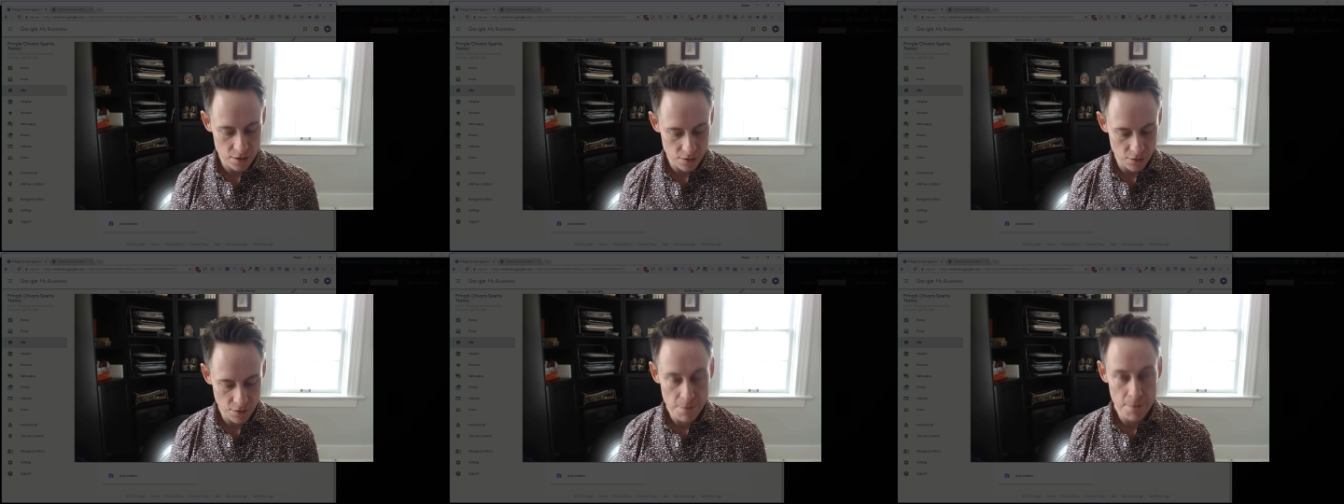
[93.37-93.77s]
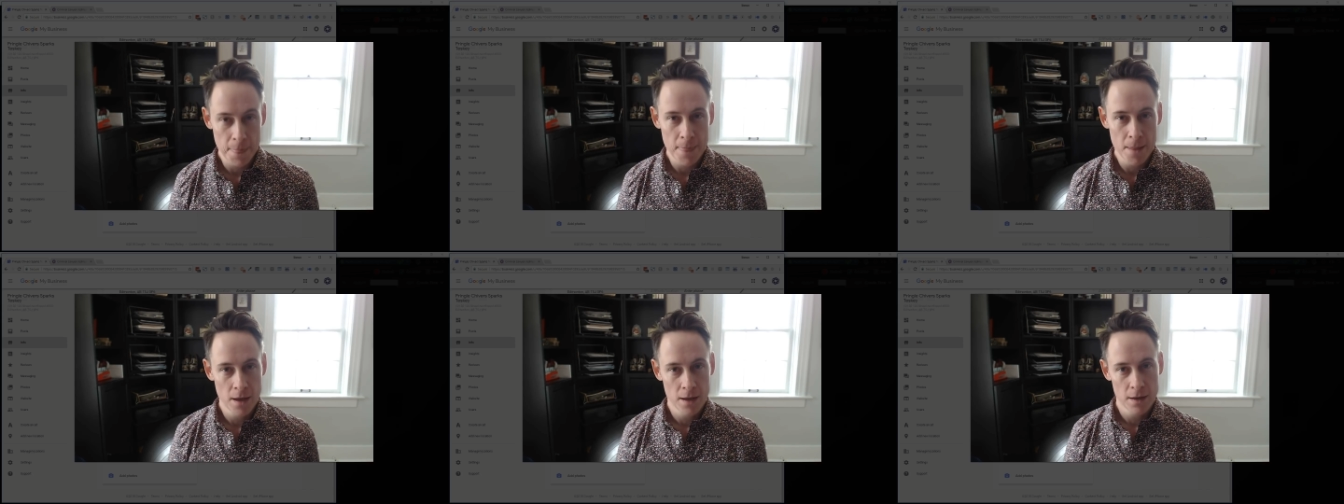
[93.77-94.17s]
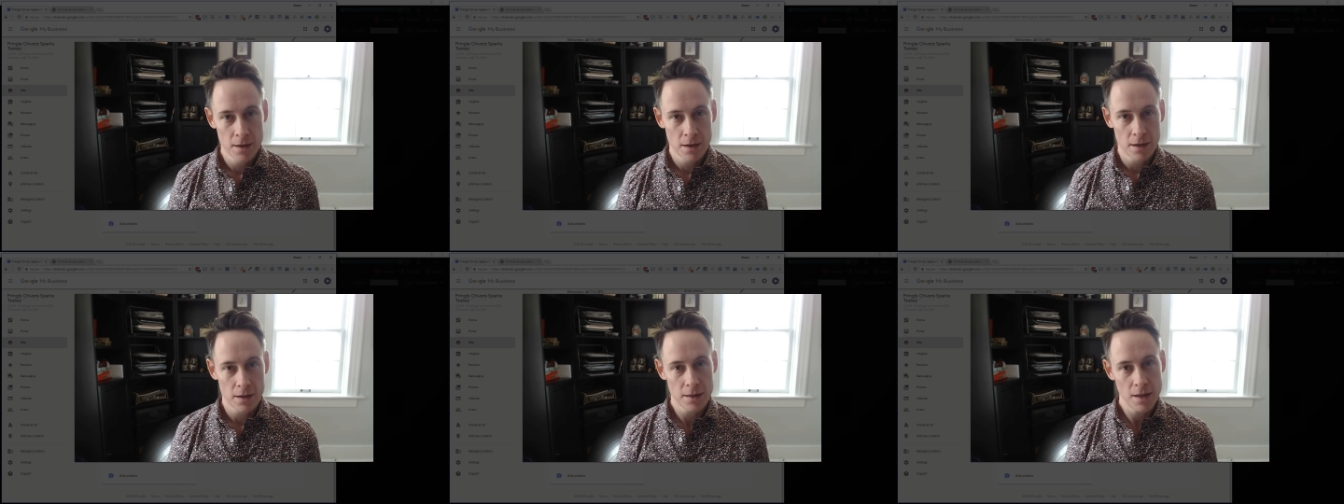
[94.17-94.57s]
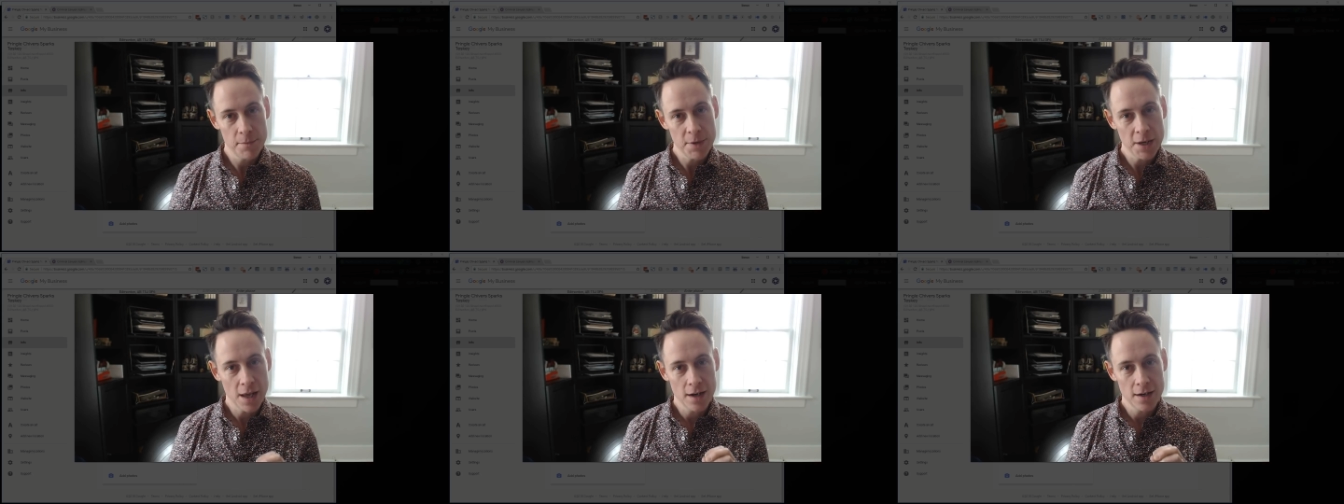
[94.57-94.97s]
So let
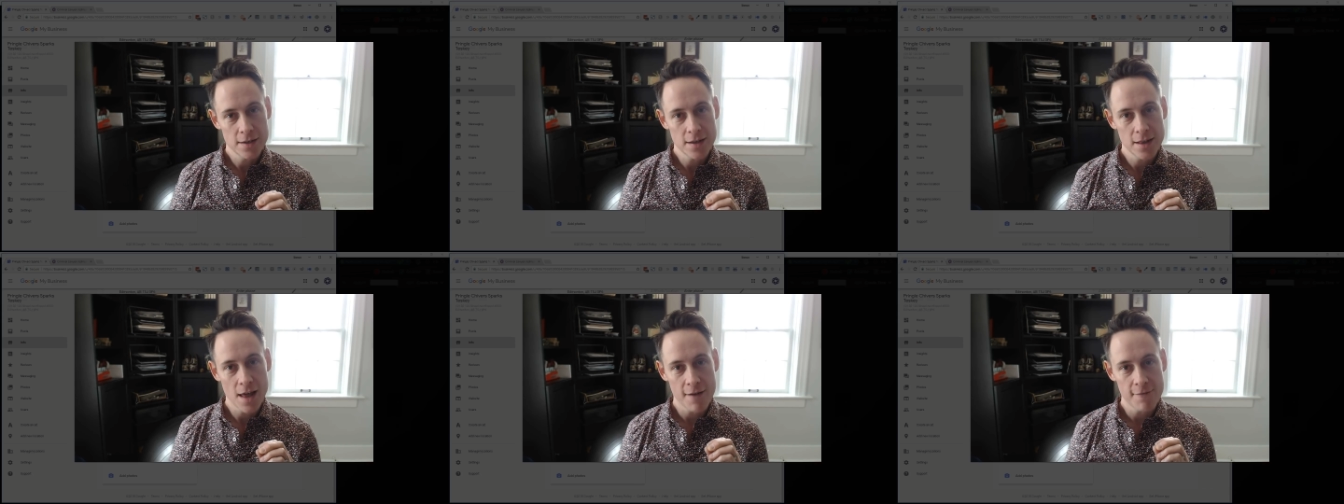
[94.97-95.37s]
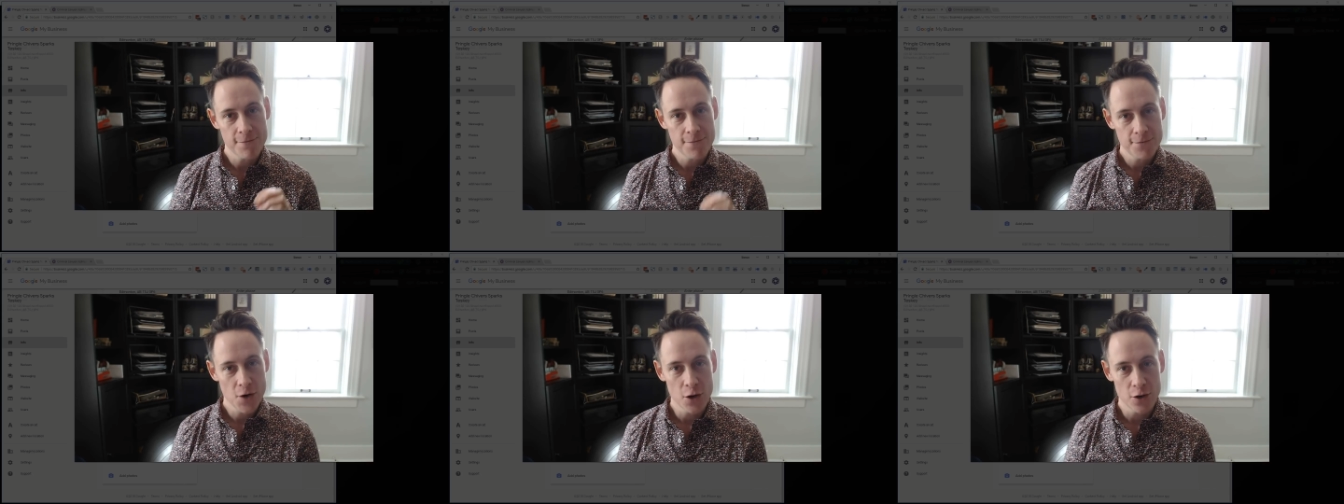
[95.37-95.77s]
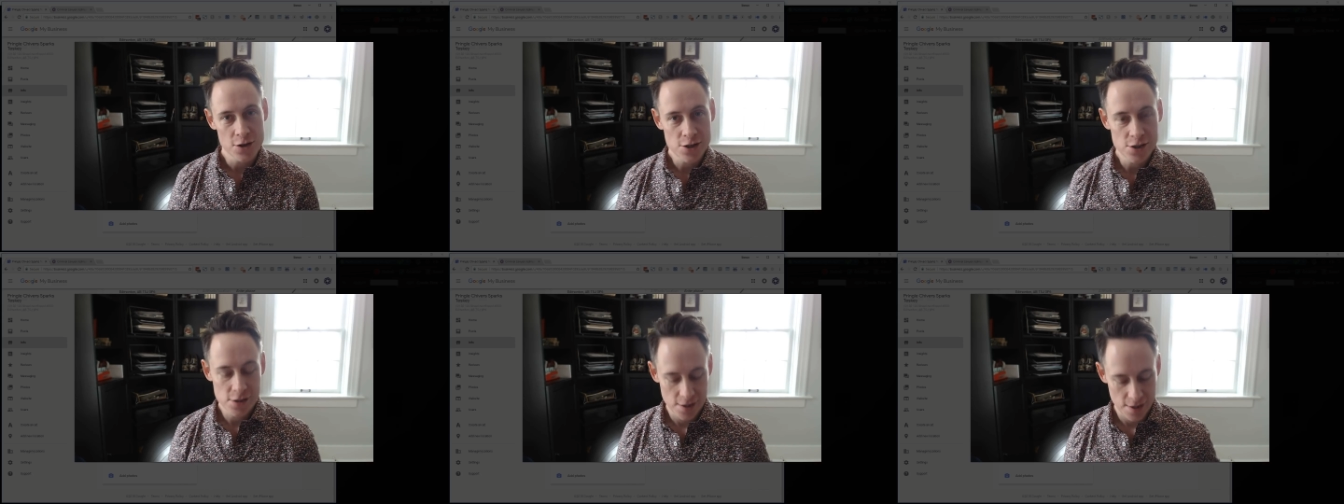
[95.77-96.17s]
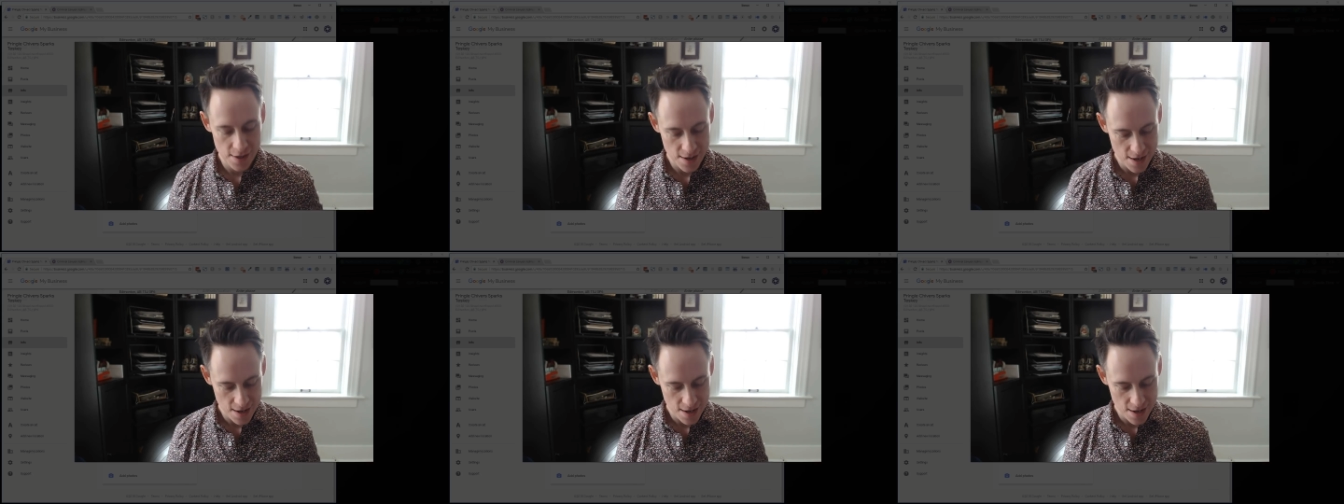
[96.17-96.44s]
me get into that first.